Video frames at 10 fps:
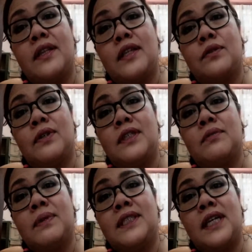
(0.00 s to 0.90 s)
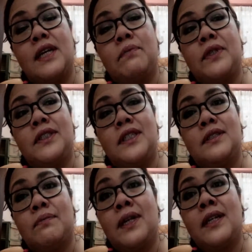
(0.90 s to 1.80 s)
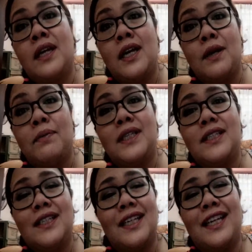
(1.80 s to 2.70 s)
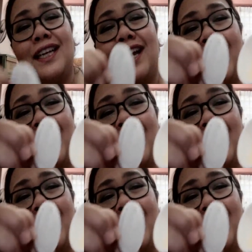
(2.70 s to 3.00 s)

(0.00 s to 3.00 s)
That's why it's my second purchase. But basically,